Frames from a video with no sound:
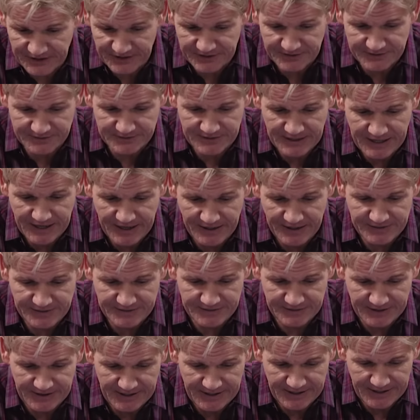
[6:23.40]
in
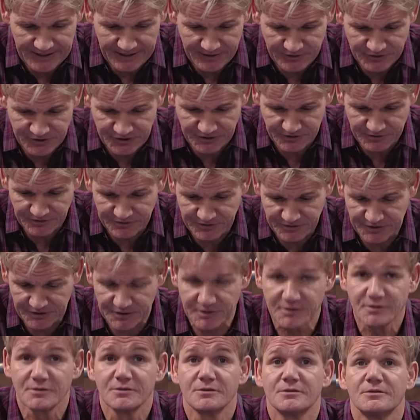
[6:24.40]
and allows you
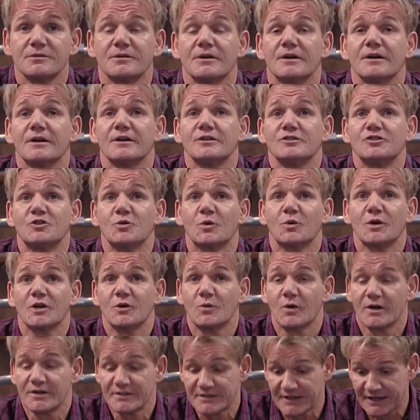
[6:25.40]
to do what
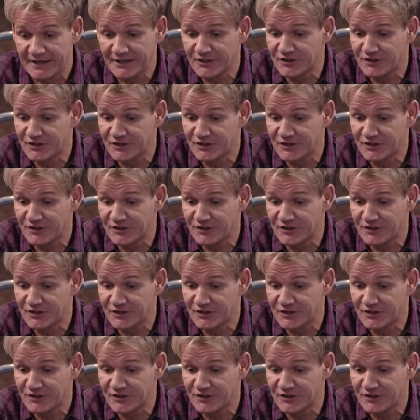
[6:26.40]
you want, and